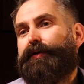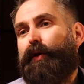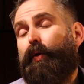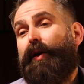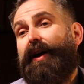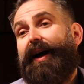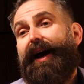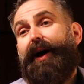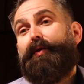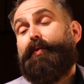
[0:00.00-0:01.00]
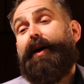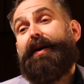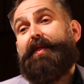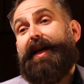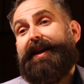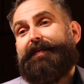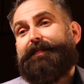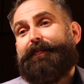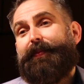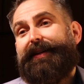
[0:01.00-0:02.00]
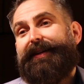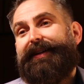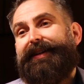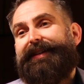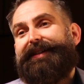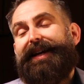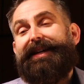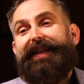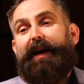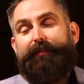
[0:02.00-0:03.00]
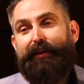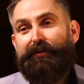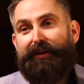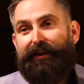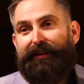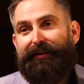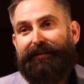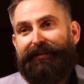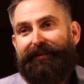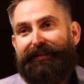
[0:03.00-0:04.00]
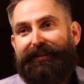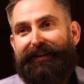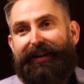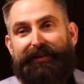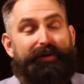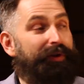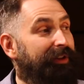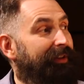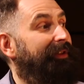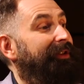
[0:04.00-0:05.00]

So, how do I then take that music and turn it into